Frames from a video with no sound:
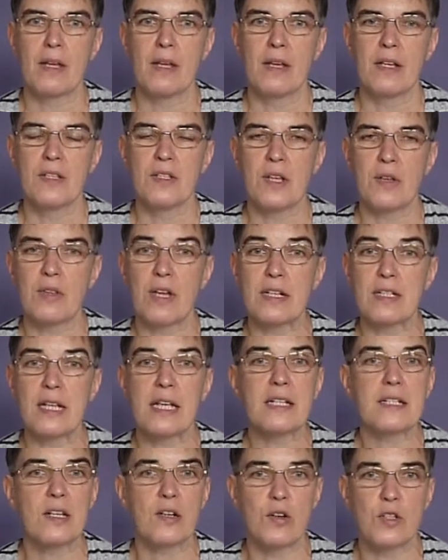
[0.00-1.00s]
So that
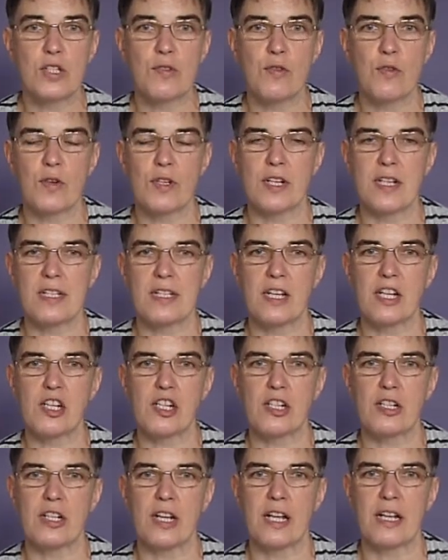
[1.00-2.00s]
takes a lot of
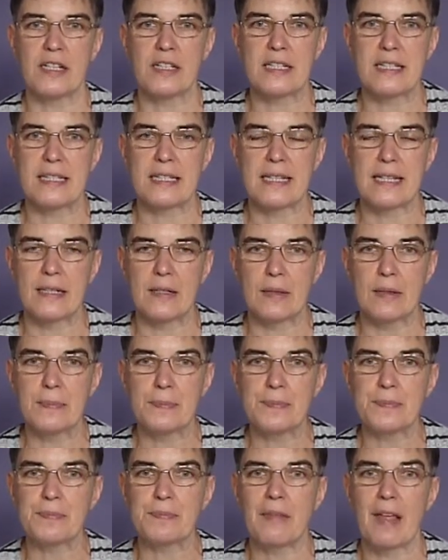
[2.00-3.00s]
organisation and skill
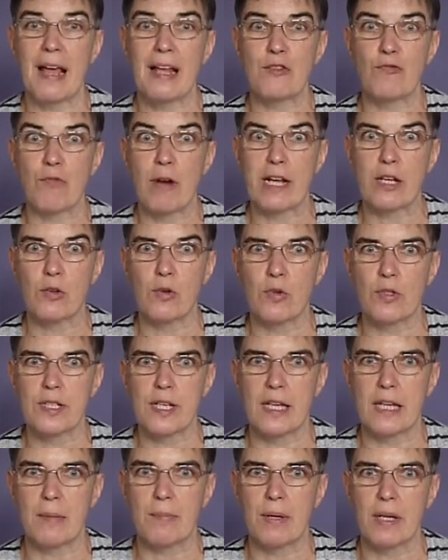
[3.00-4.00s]
and record
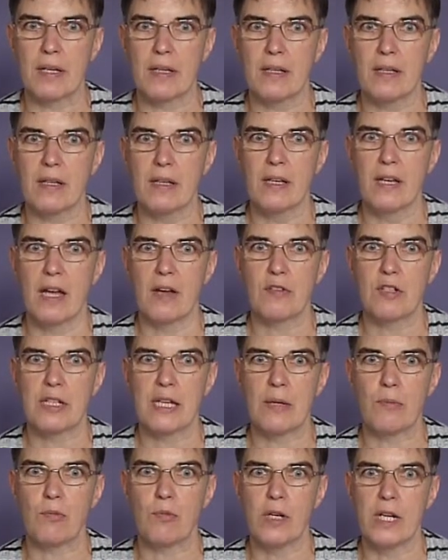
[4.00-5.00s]
keeping. You have to
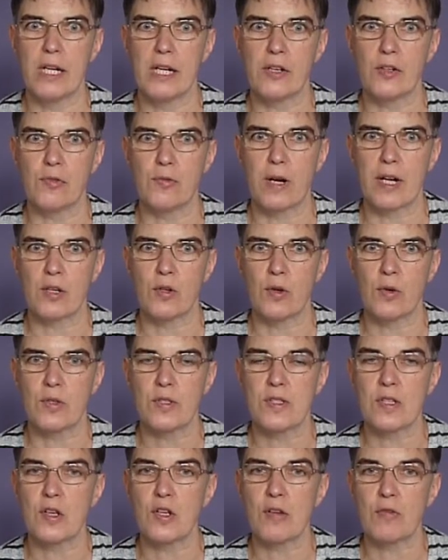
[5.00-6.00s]
keep really good records.
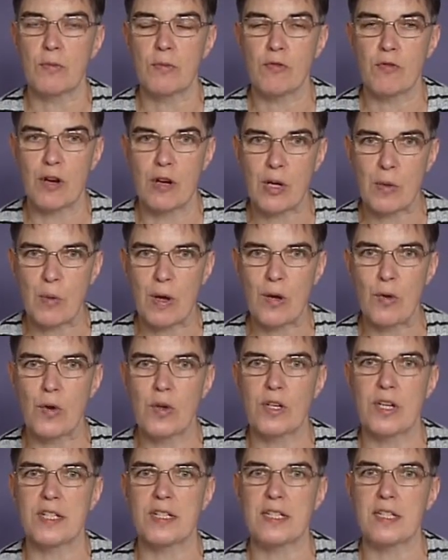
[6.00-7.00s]
So you have to be very well
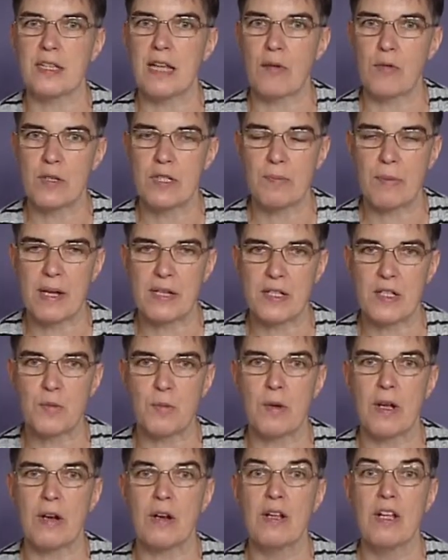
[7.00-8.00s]
organised in that respect as
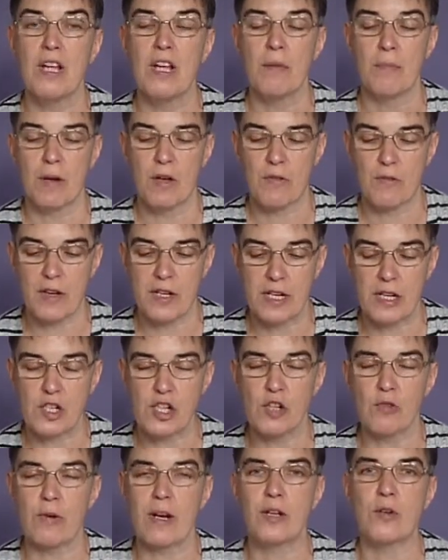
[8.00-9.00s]
well. Both
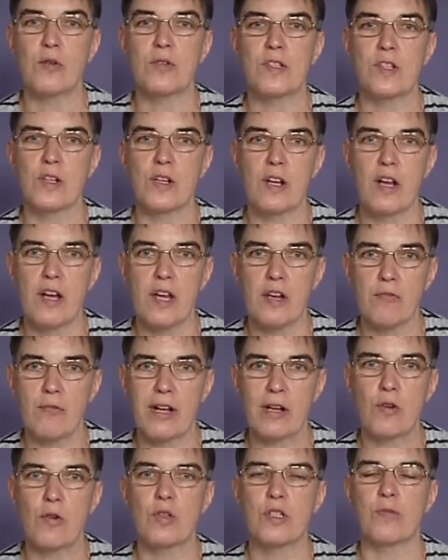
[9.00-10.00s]
financial records and client
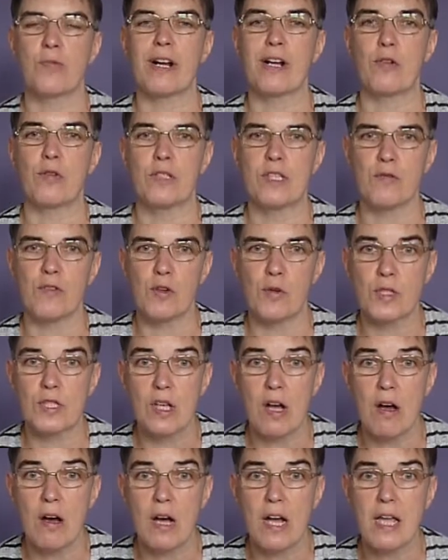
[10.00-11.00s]
records, records of your
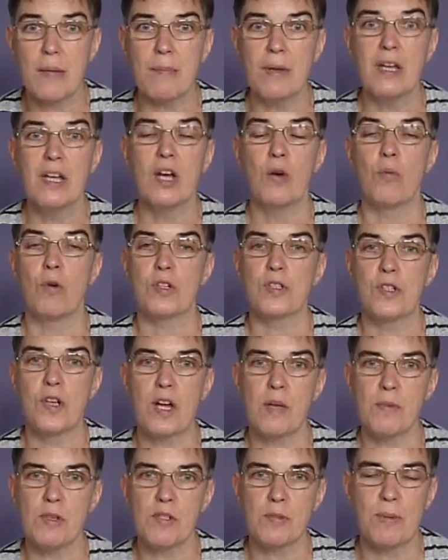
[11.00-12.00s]
time, what time
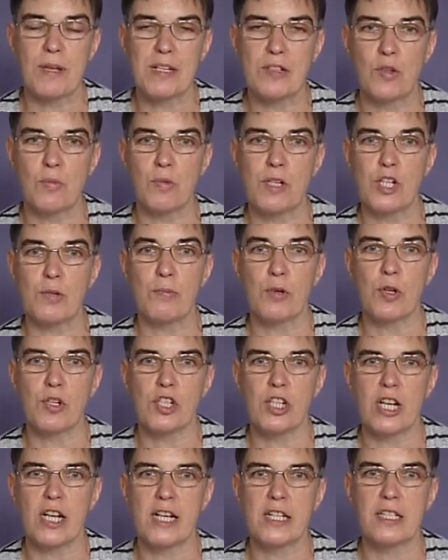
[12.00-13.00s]
you spend on which
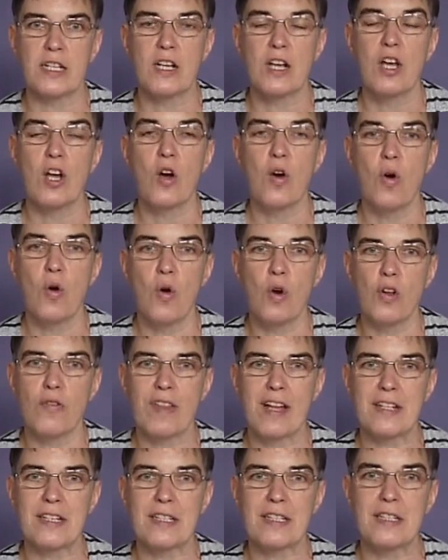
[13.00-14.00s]
project. All of
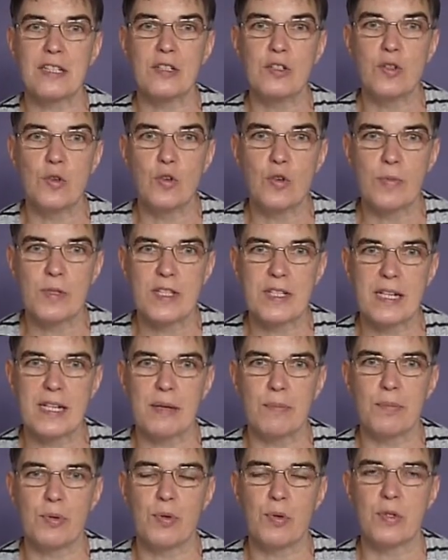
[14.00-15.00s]
that is enormously
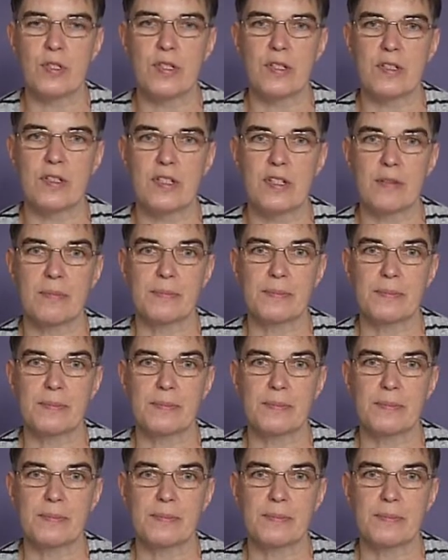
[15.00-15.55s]
important.